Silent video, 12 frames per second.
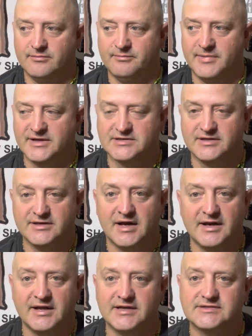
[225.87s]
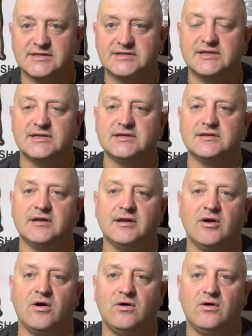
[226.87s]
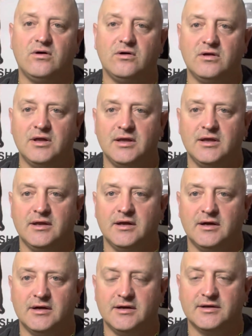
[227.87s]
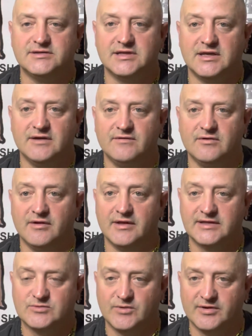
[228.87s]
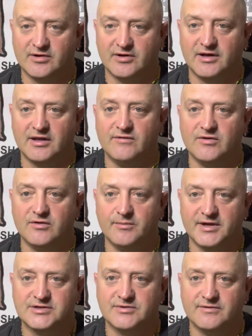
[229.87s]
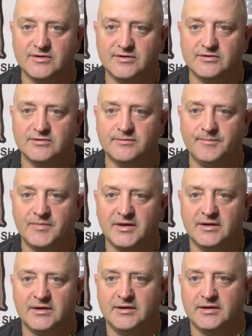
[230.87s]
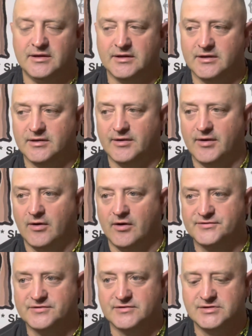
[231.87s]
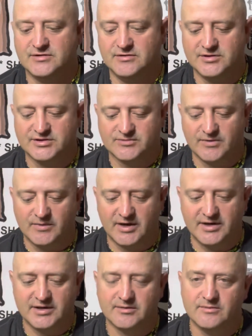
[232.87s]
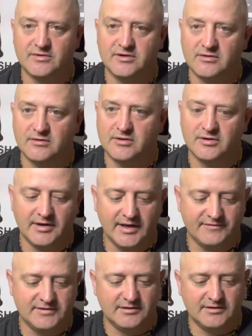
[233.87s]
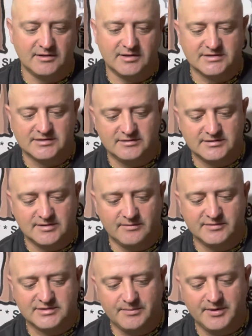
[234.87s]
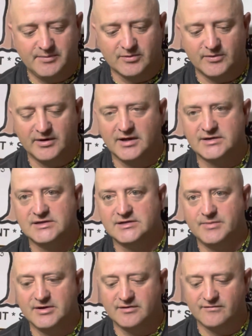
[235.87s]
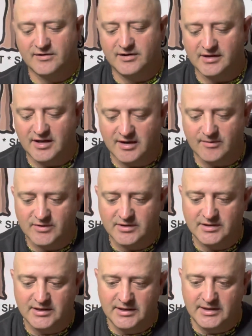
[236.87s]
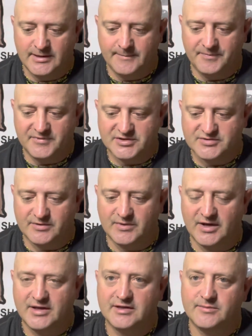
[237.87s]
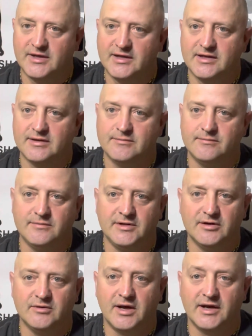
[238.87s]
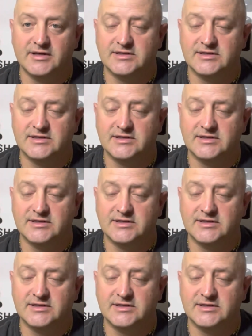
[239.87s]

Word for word: basically not hesitant at all uh, to give you, and that's when they're going to give you the best review. And also, too, you just remind them you, you don't have to, because some some people are reluctant to be in front of the camera. Just remind them, hey, you know, I can